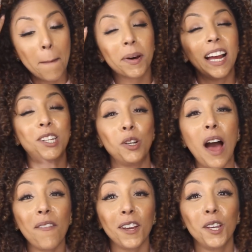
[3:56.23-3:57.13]
But I do
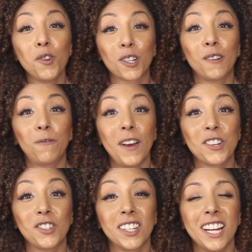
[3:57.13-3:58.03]
have a huge
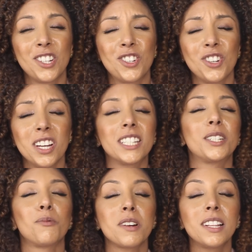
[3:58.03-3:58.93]
confession that I
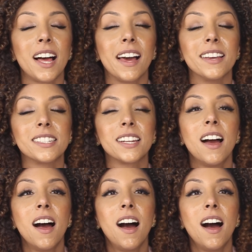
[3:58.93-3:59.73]
just realized.